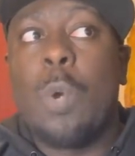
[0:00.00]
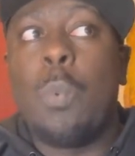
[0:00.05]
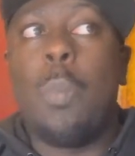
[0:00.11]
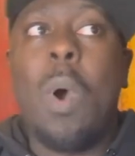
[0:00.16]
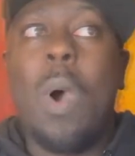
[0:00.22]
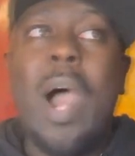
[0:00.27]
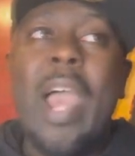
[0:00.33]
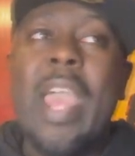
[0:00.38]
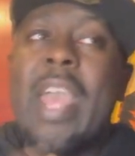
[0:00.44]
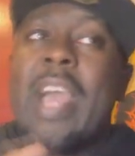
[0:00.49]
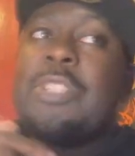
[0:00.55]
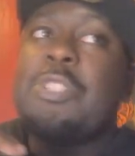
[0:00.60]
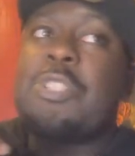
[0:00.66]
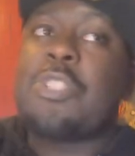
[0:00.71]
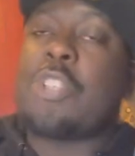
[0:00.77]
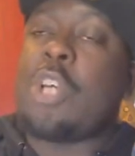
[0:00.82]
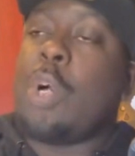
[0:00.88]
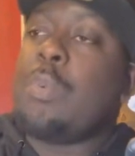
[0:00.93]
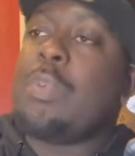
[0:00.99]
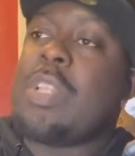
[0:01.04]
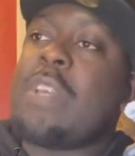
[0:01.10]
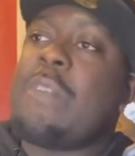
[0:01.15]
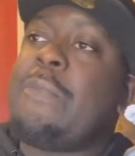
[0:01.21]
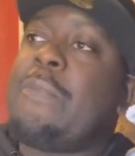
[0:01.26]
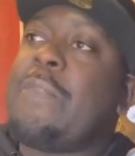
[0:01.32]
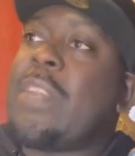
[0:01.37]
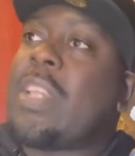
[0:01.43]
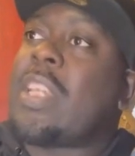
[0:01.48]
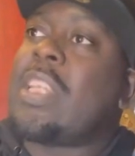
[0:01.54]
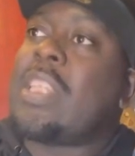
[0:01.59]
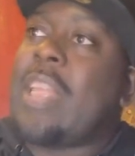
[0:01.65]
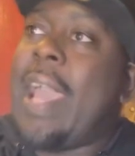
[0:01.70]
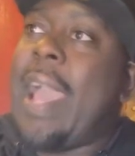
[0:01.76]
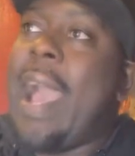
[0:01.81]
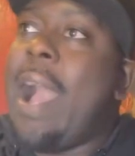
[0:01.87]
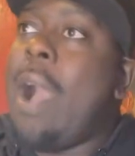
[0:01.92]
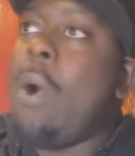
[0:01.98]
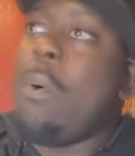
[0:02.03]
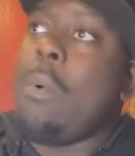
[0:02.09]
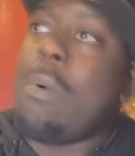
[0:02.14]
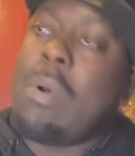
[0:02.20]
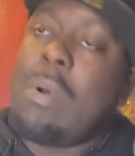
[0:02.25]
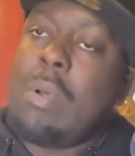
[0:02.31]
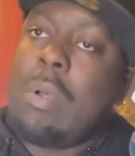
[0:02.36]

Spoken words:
Why has Sony figured it out?